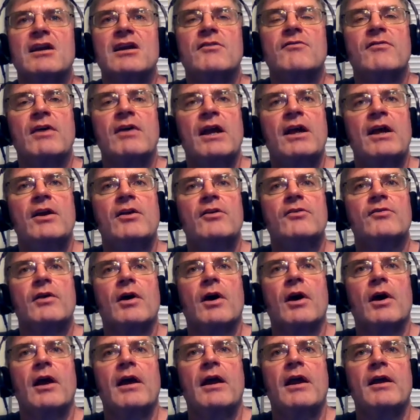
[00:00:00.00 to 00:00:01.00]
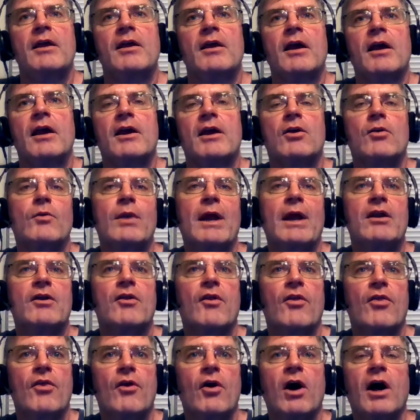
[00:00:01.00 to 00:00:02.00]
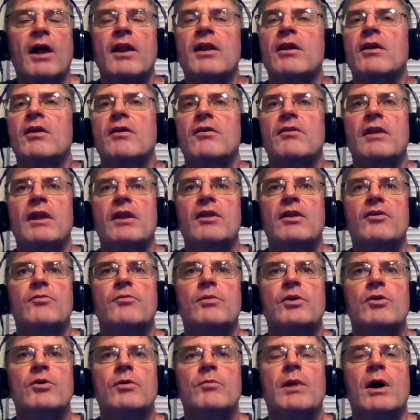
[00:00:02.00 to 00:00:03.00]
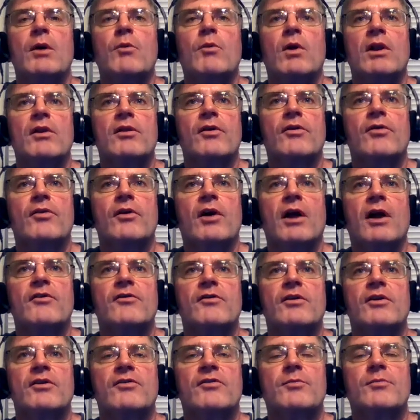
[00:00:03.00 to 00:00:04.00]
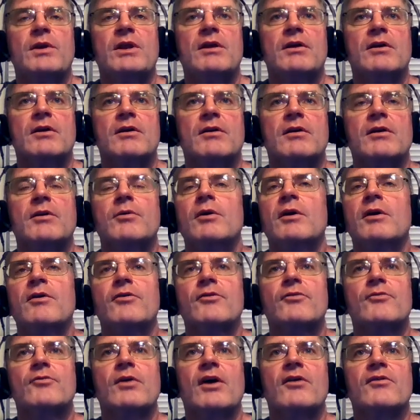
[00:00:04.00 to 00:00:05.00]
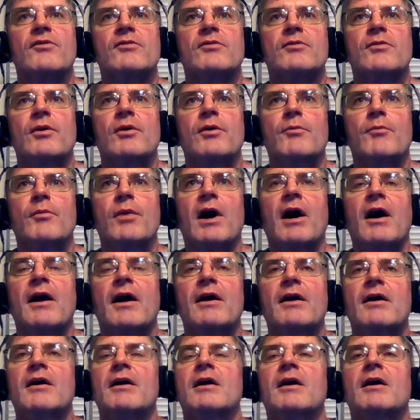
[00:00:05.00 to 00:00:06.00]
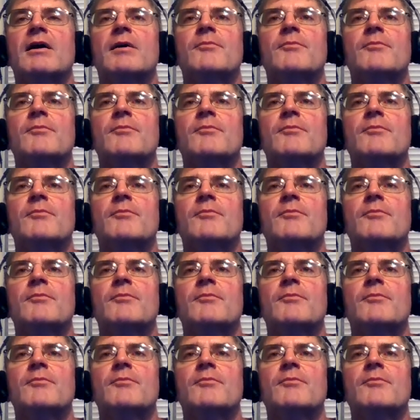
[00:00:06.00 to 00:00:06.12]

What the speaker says: conveys a correct thought that is mirrored by one of the thoughts that is being stressed by